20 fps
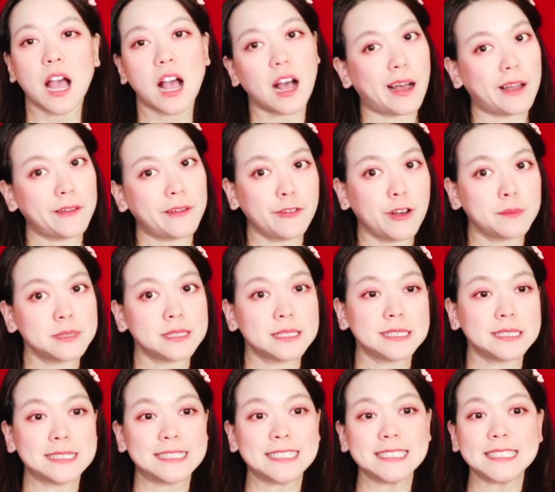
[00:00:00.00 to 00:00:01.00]
I'm
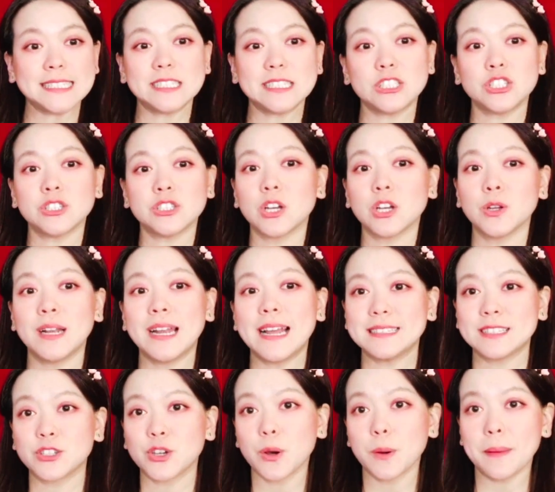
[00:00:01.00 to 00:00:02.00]
pharmacist D, so
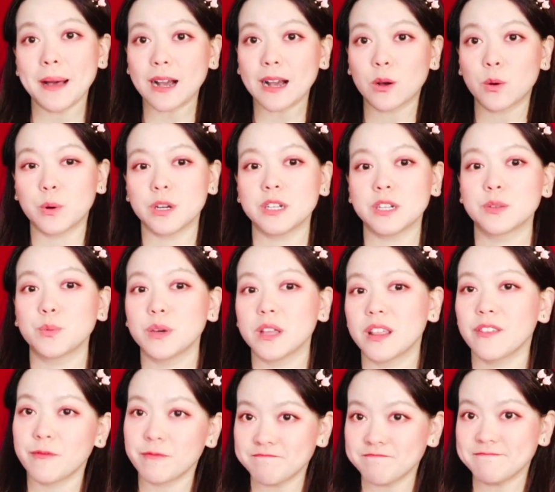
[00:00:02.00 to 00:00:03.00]
let's go backward with
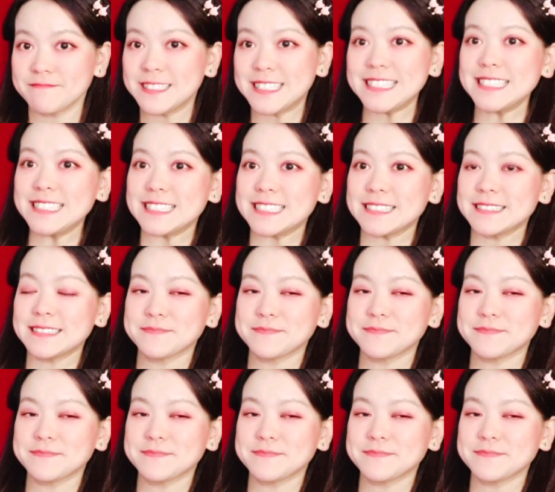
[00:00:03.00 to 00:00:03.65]
C.